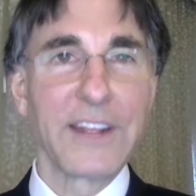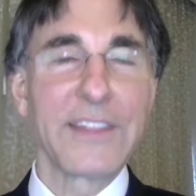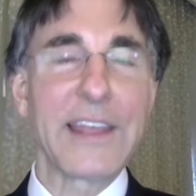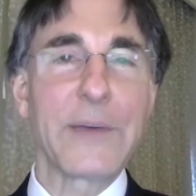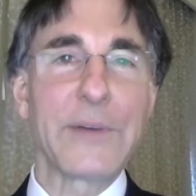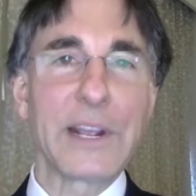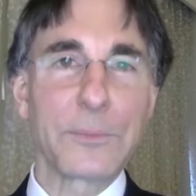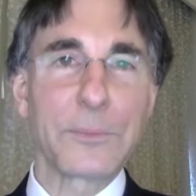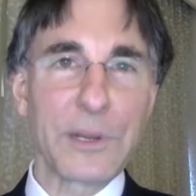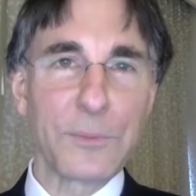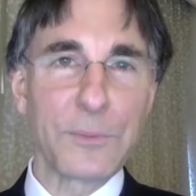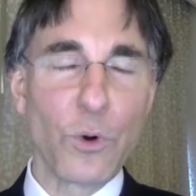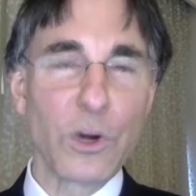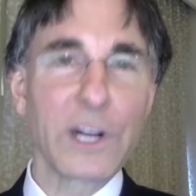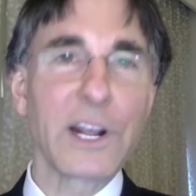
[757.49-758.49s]
That way I can bring
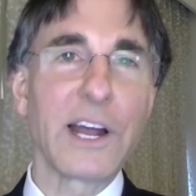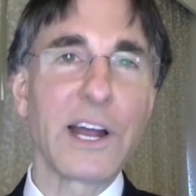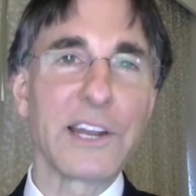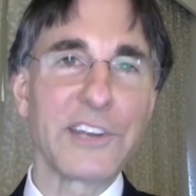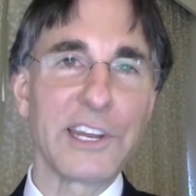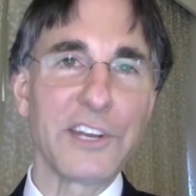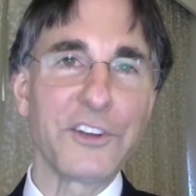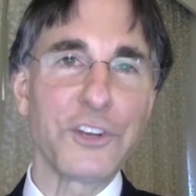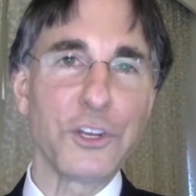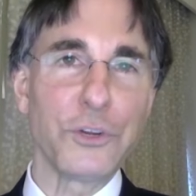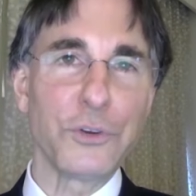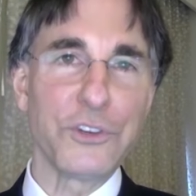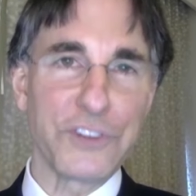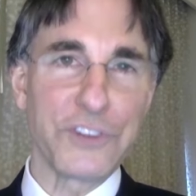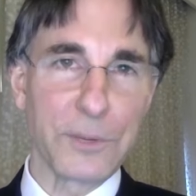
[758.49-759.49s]
more content to you
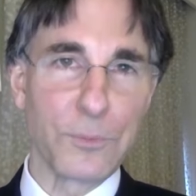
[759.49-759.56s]
and share